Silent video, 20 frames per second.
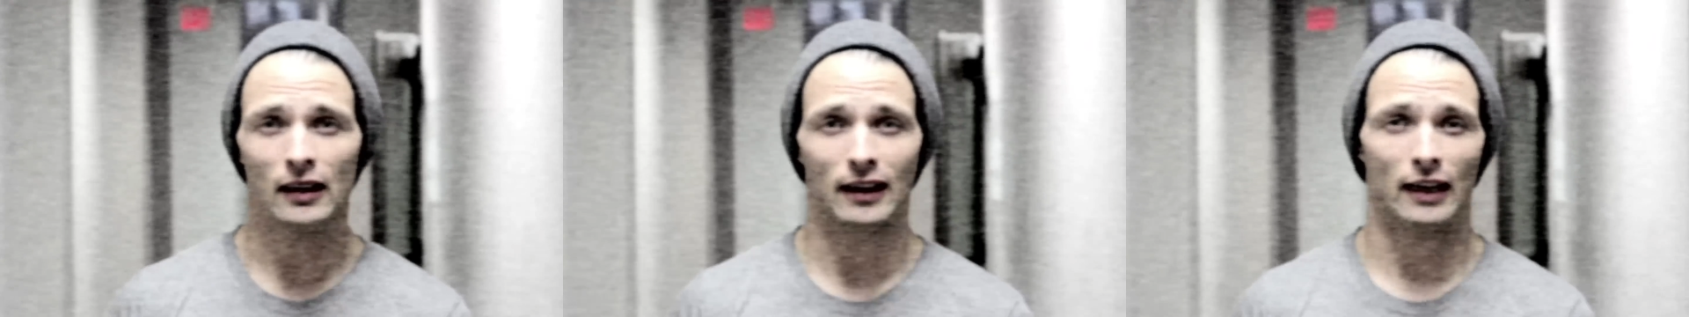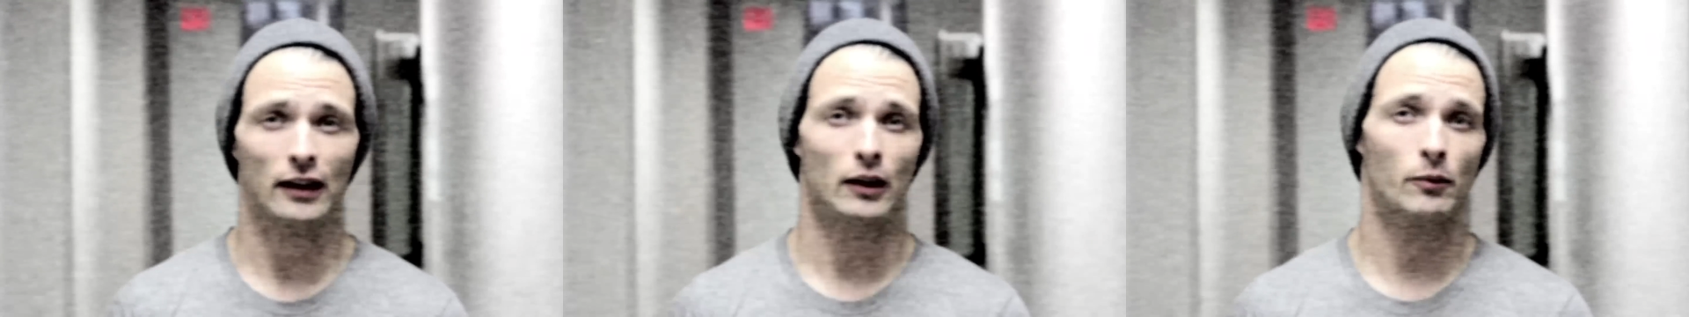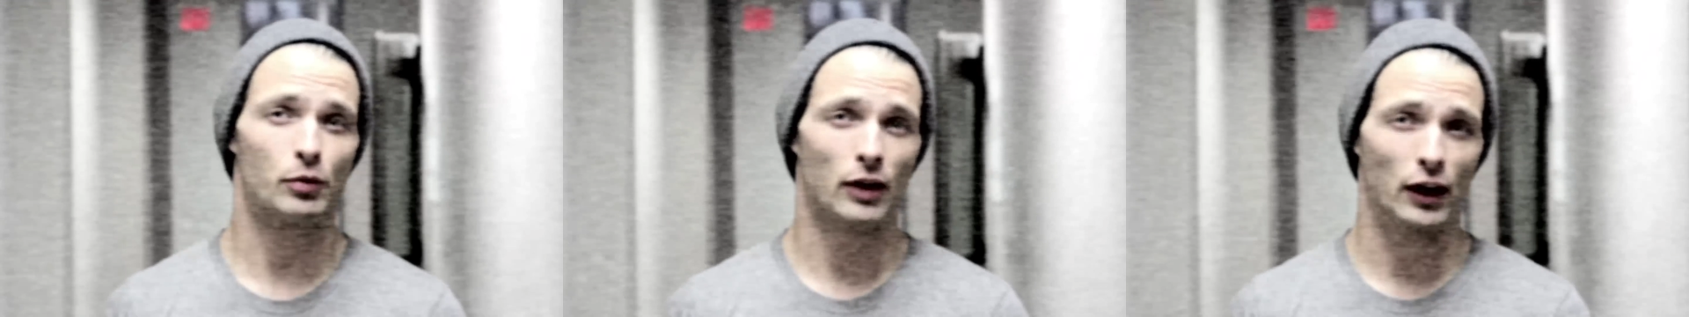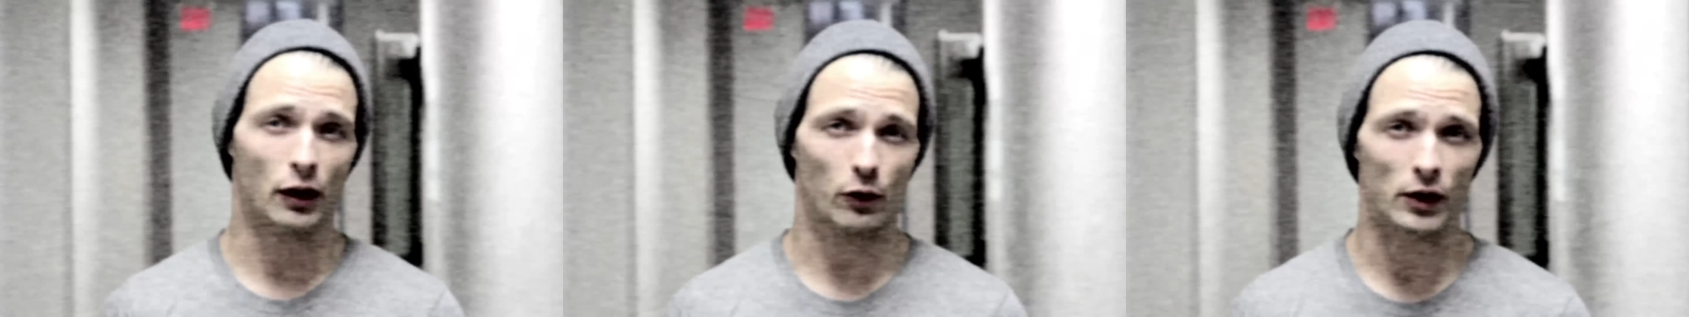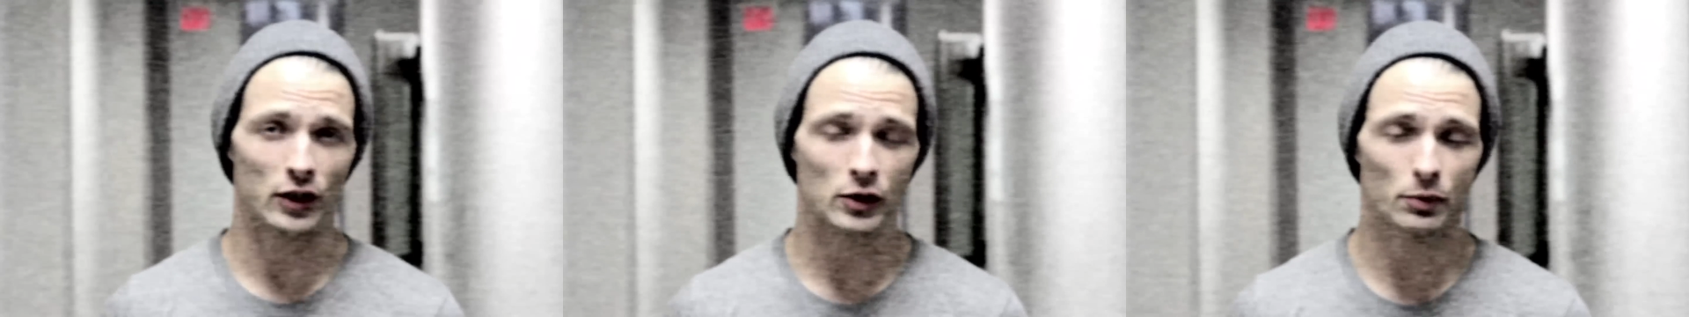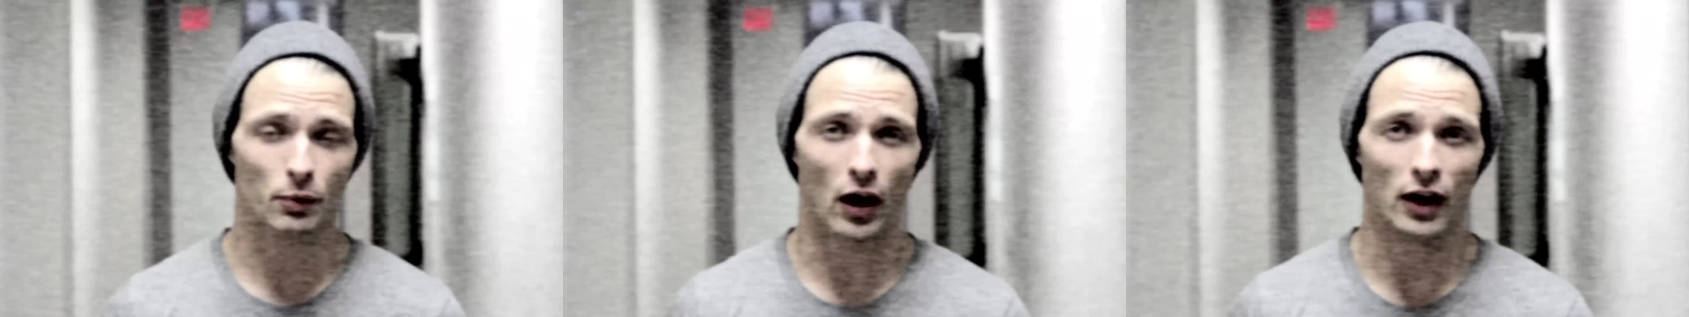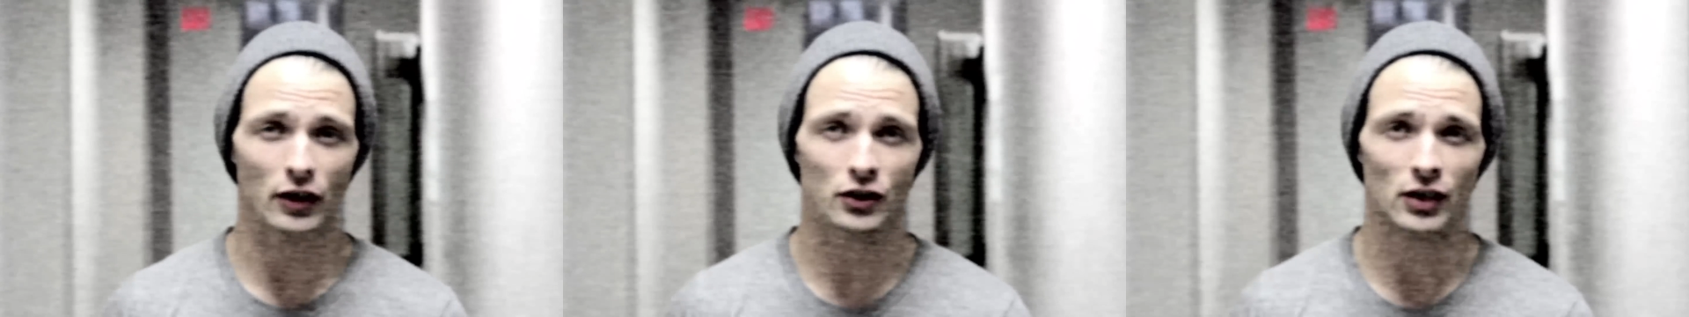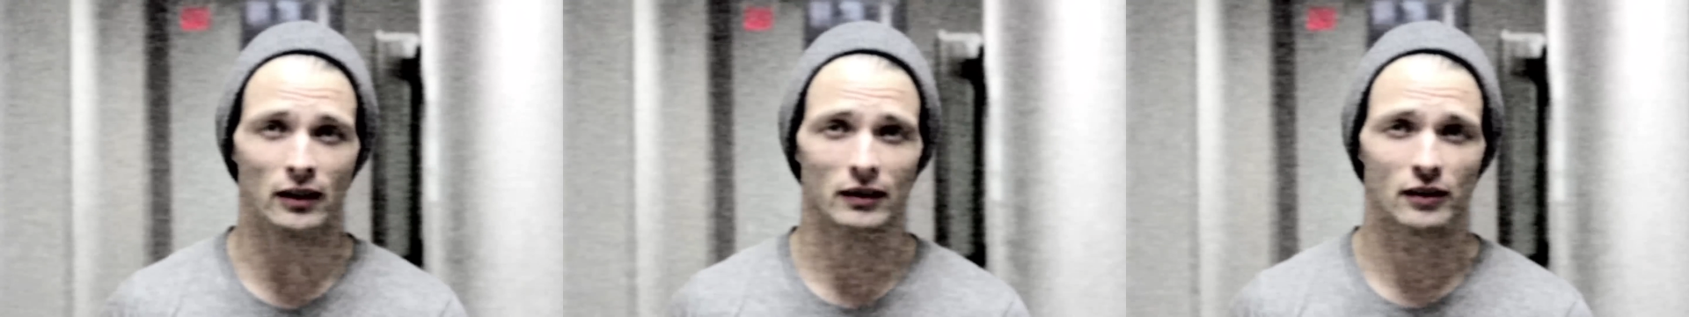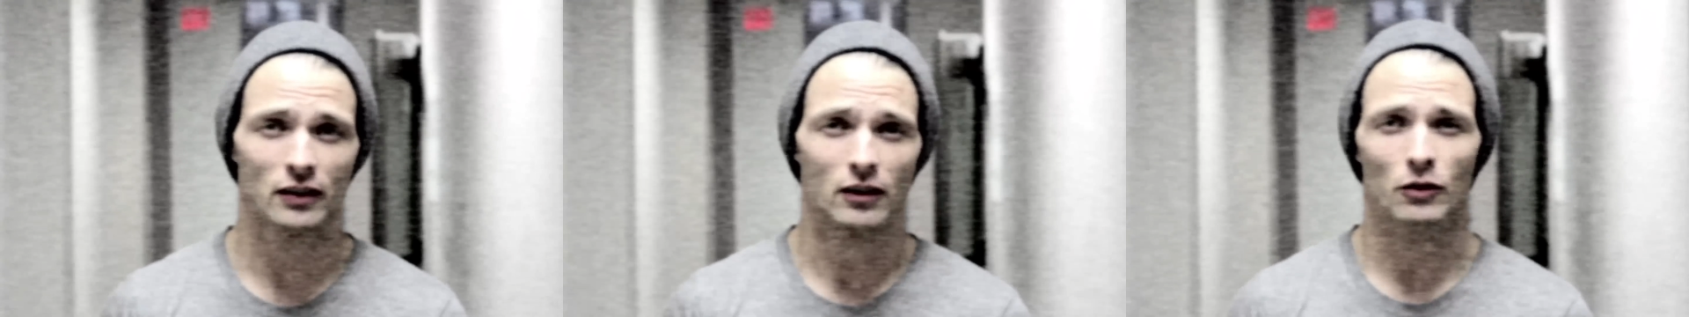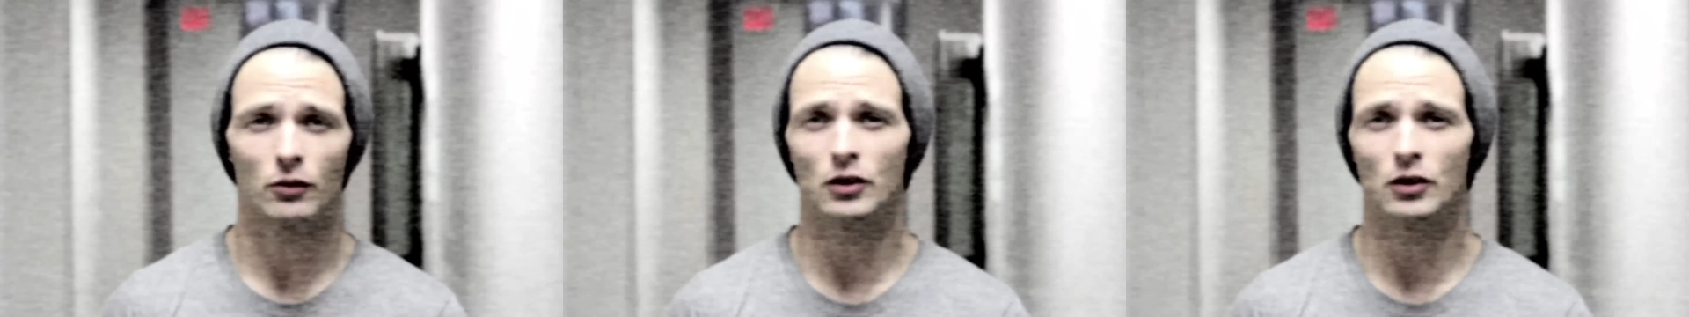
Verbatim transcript: like the Blair Witch Project,